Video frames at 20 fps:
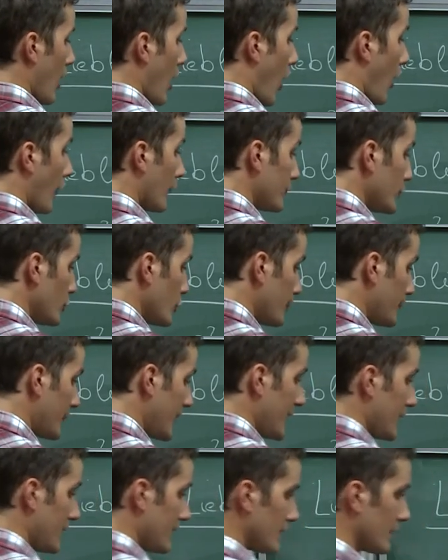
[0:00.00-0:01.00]
of mu
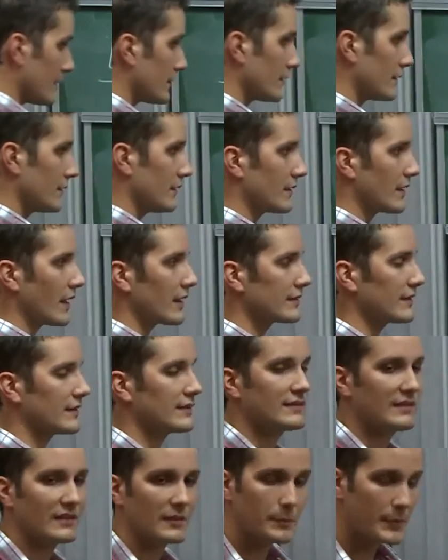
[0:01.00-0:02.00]
p, in
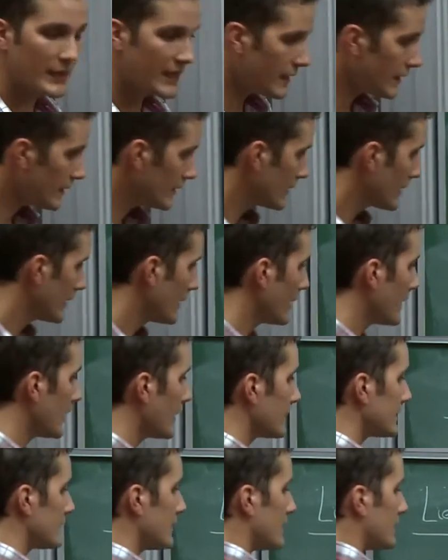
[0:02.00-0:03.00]
characteristic p.
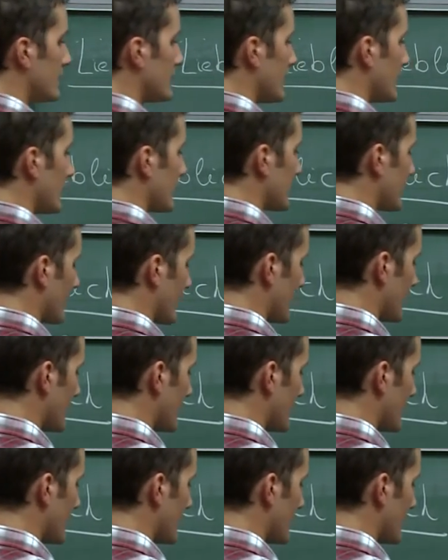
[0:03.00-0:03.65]
This is